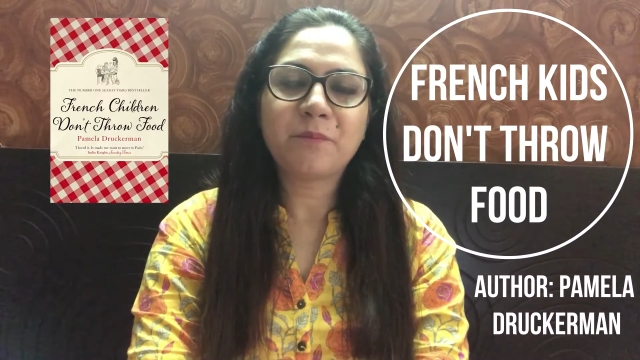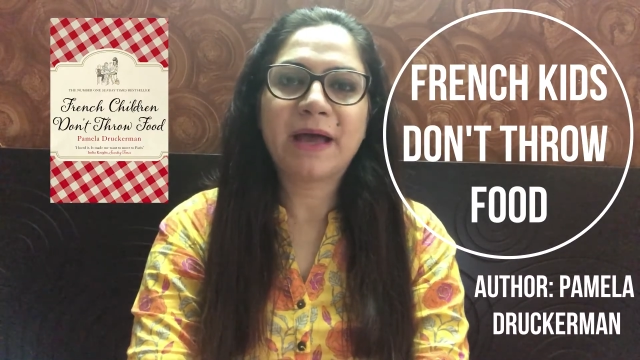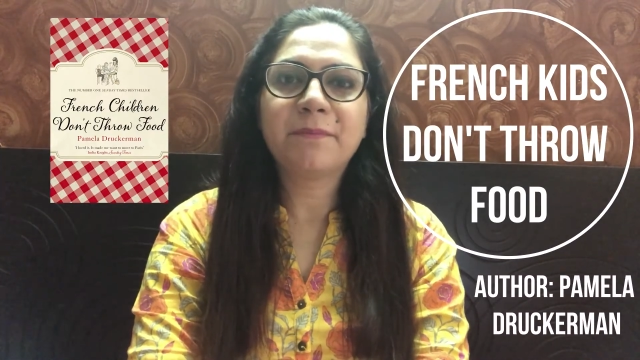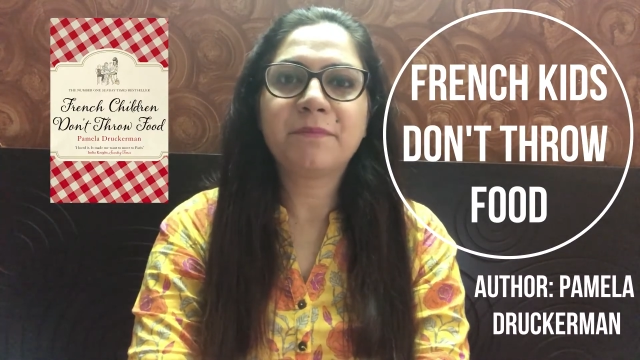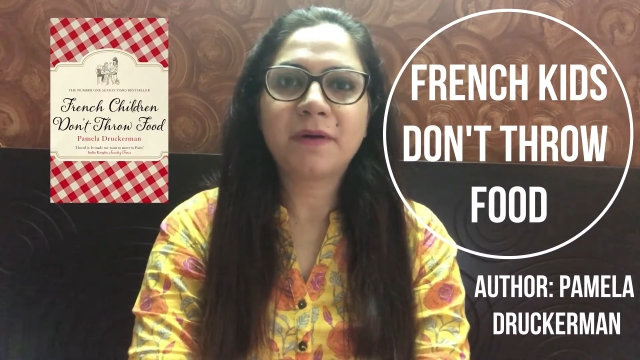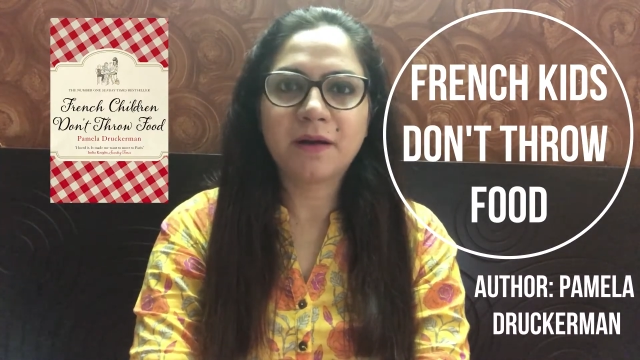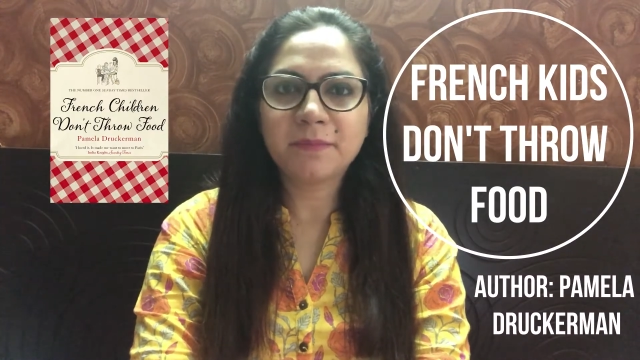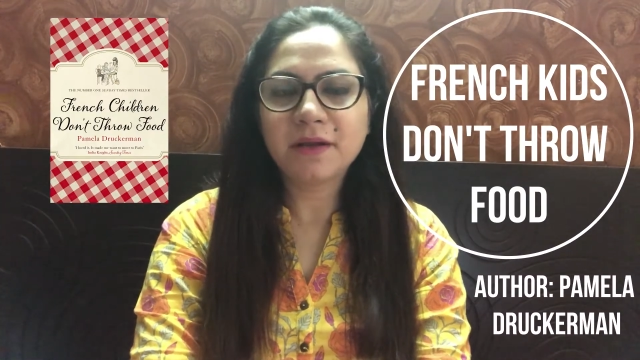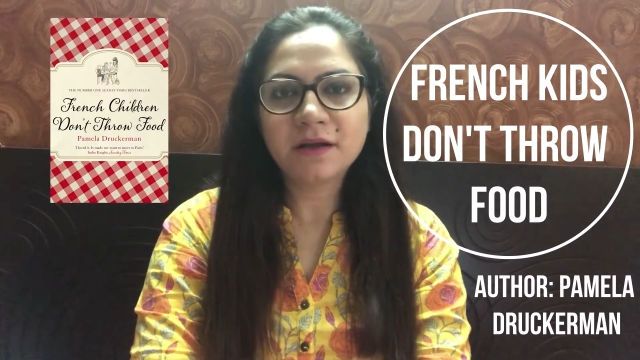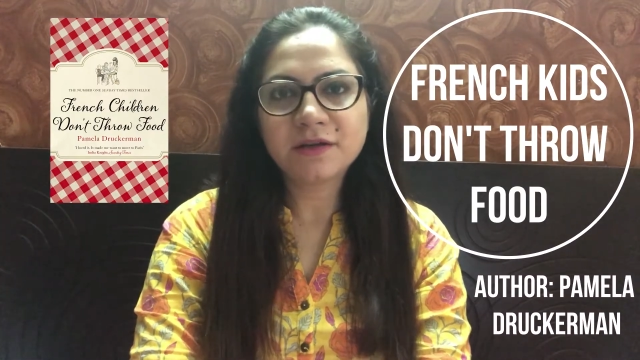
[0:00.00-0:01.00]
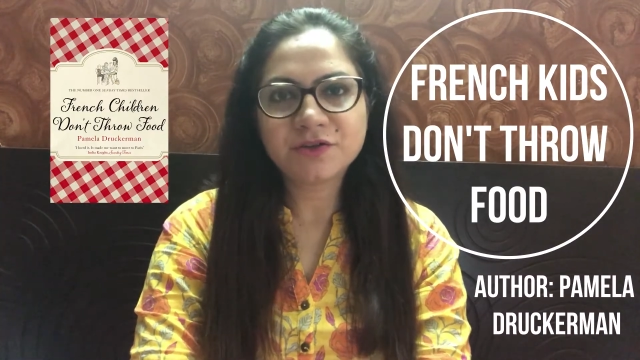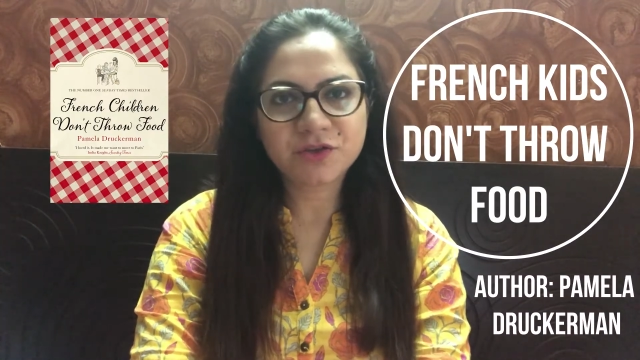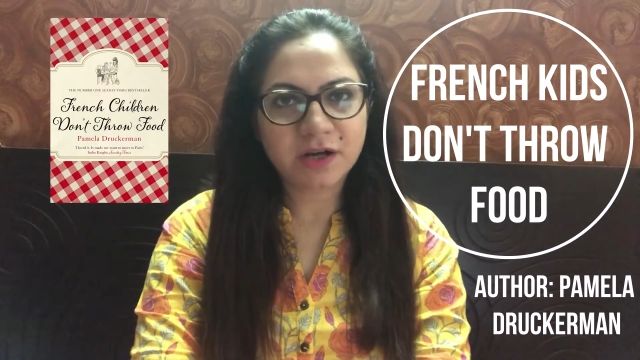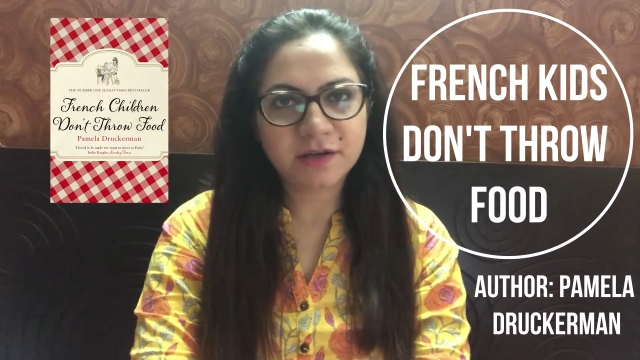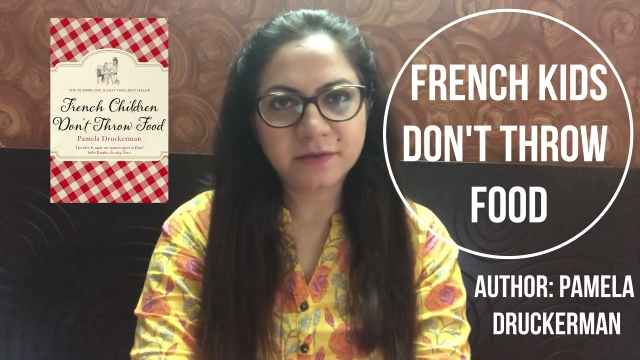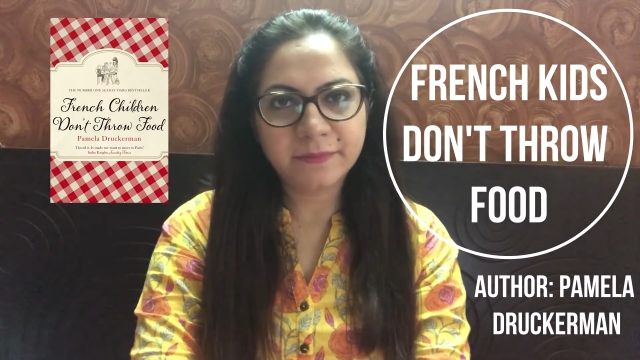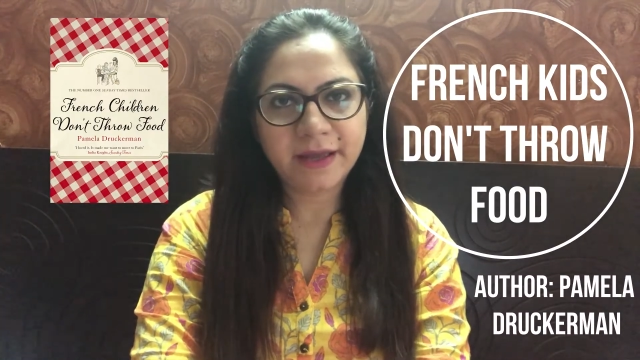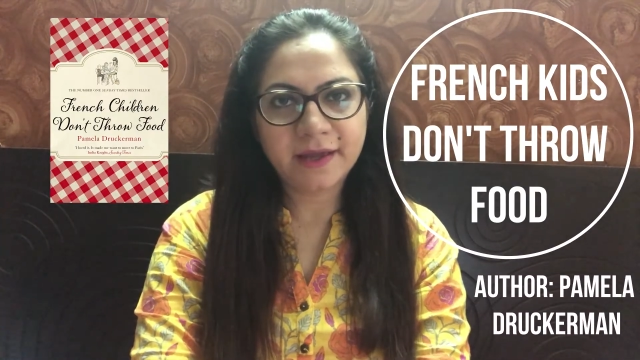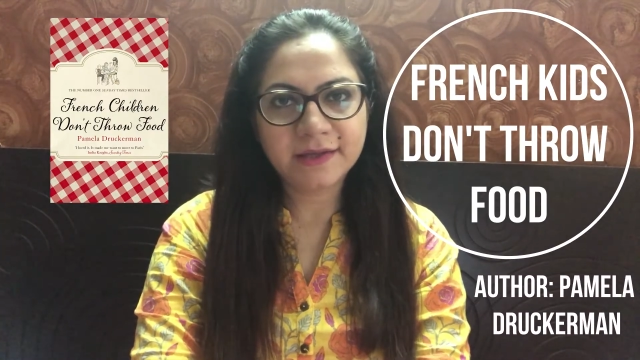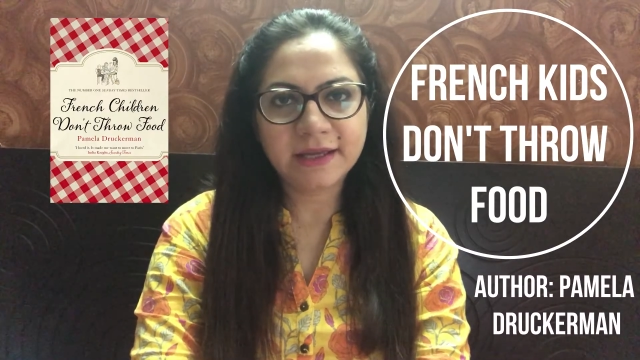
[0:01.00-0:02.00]
by Pamela
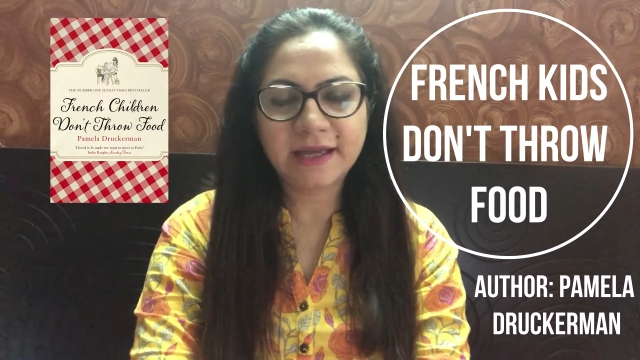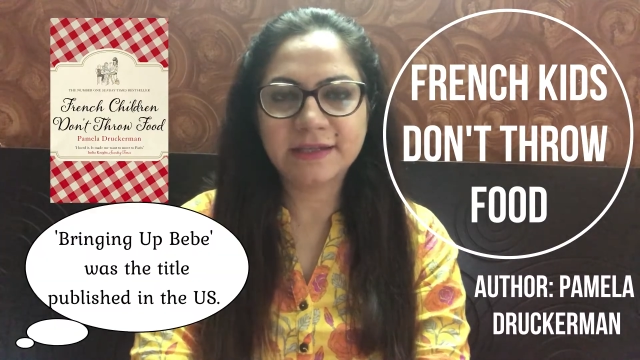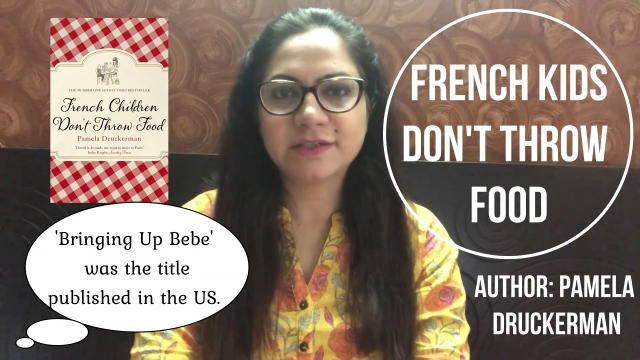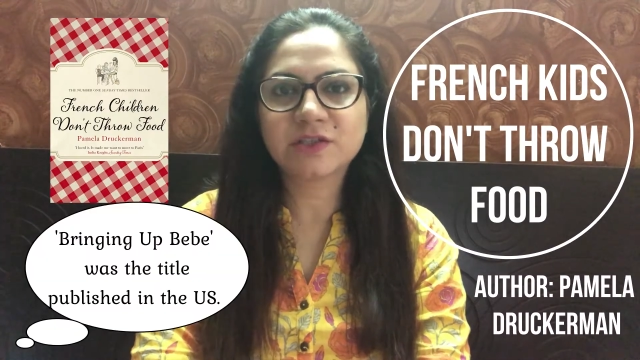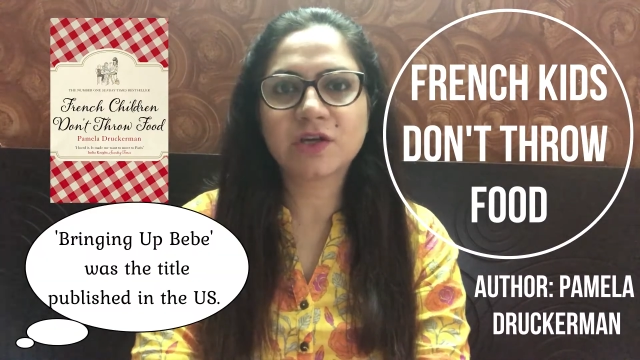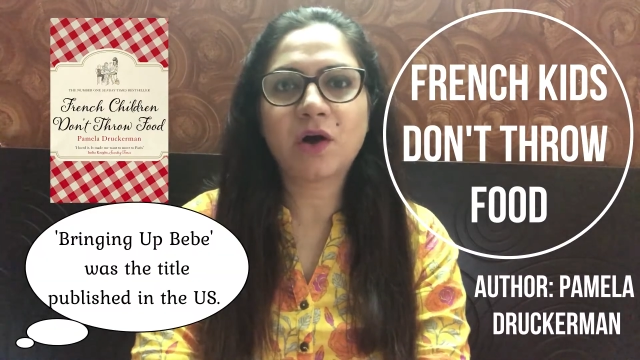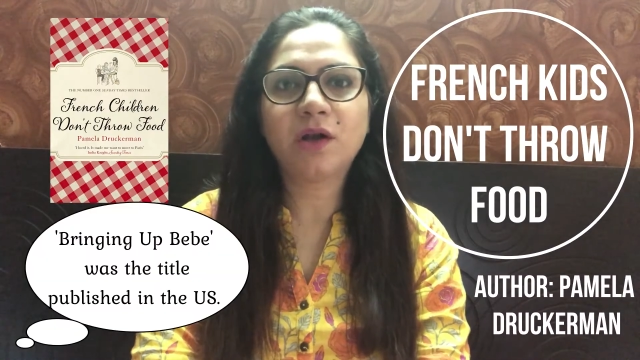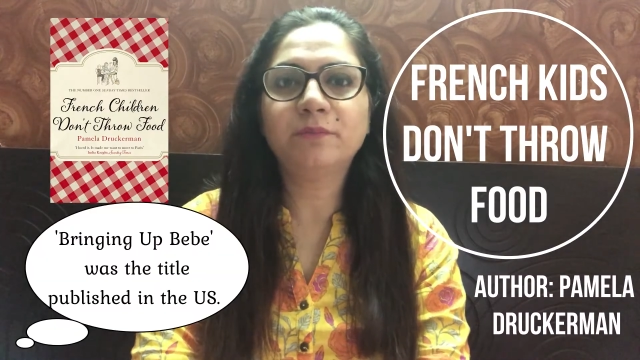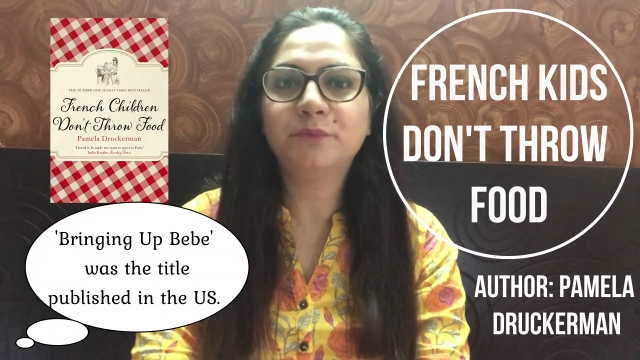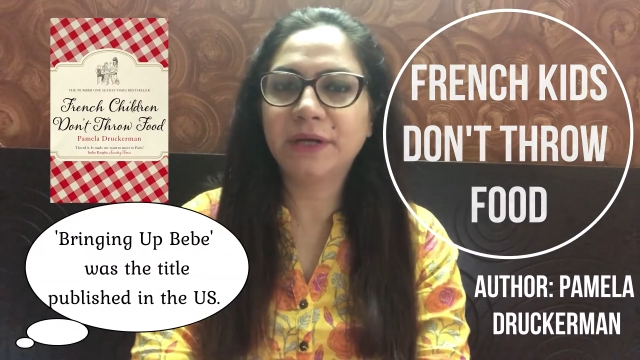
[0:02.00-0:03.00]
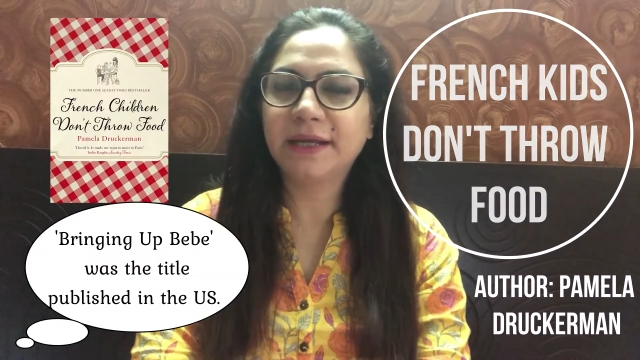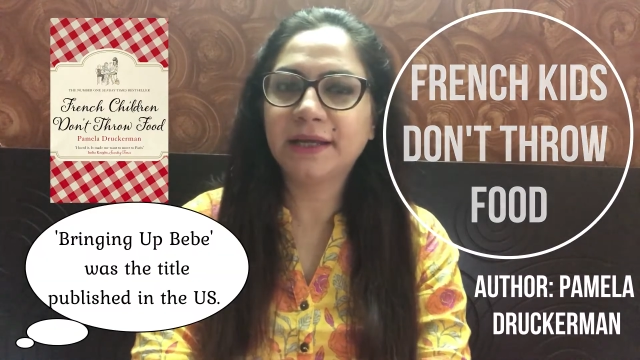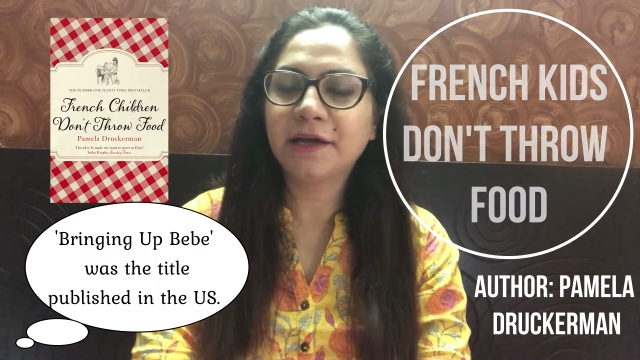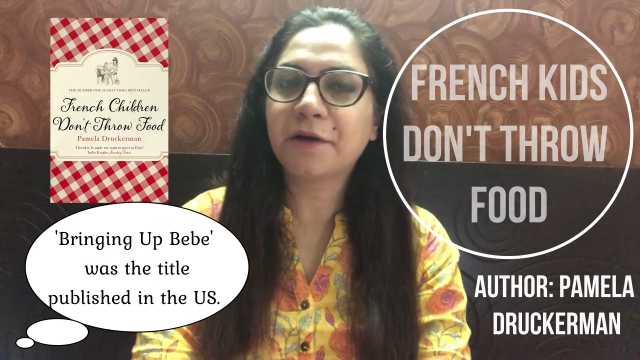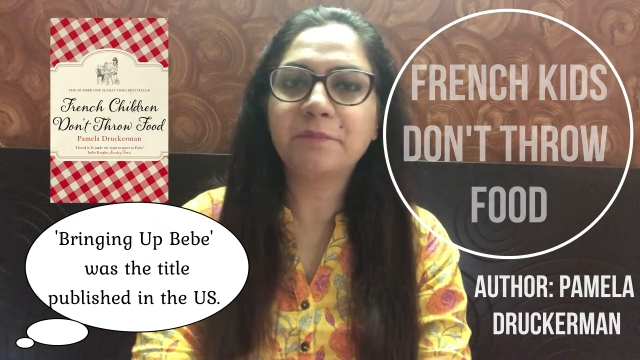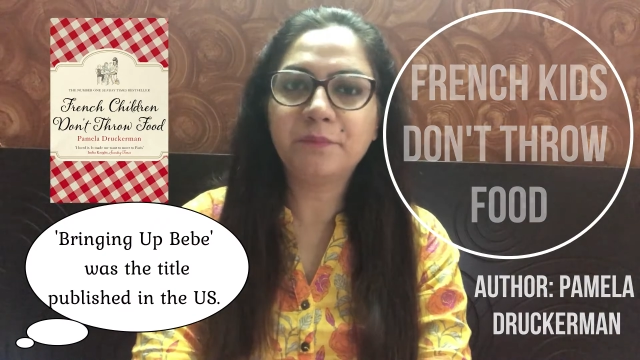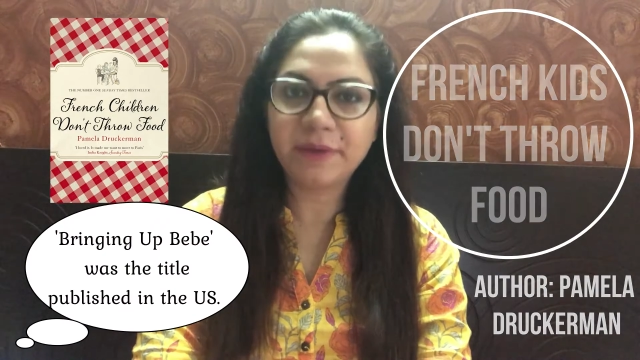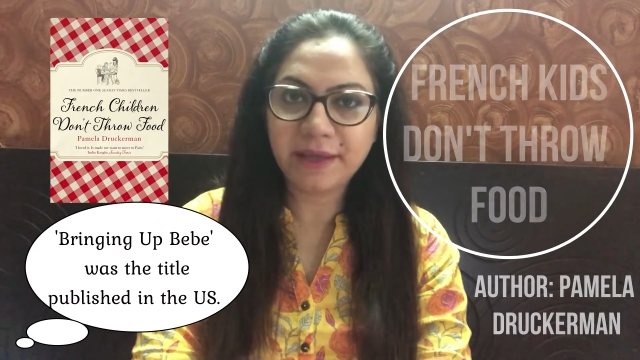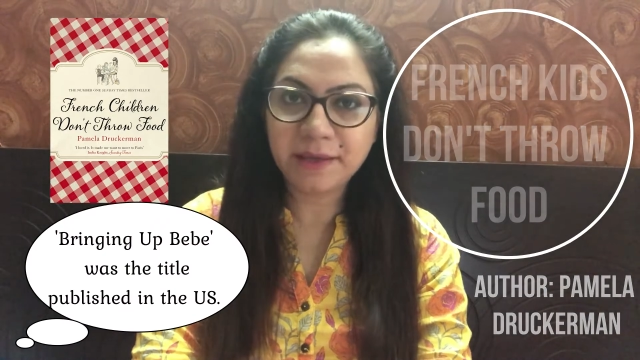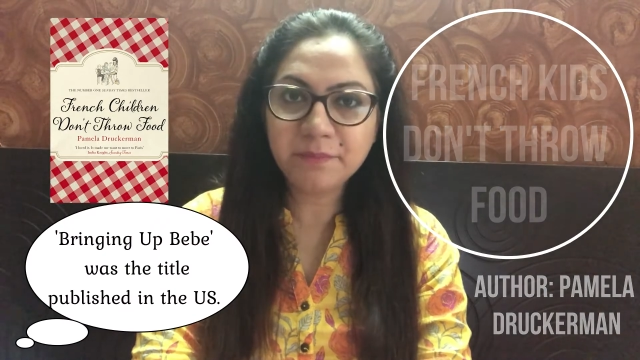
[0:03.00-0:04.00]
Druckerman and it's called Bringing Up
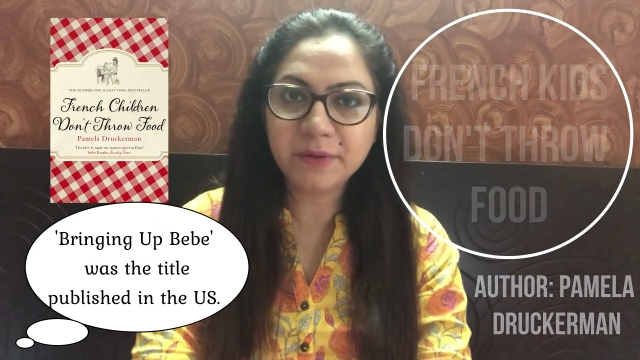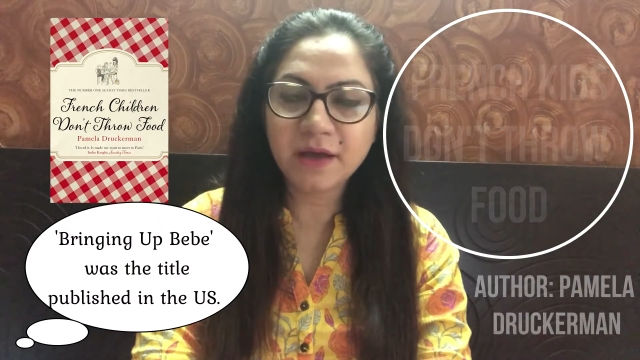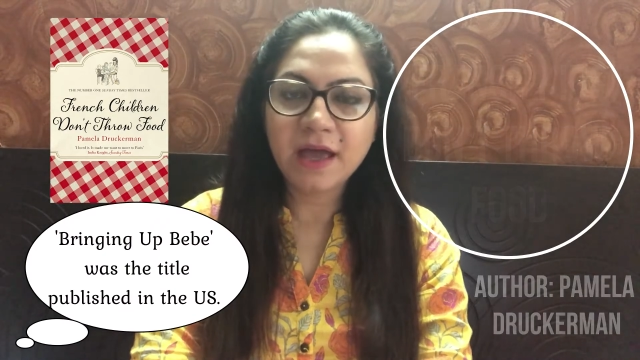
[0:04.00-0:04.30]
Bébé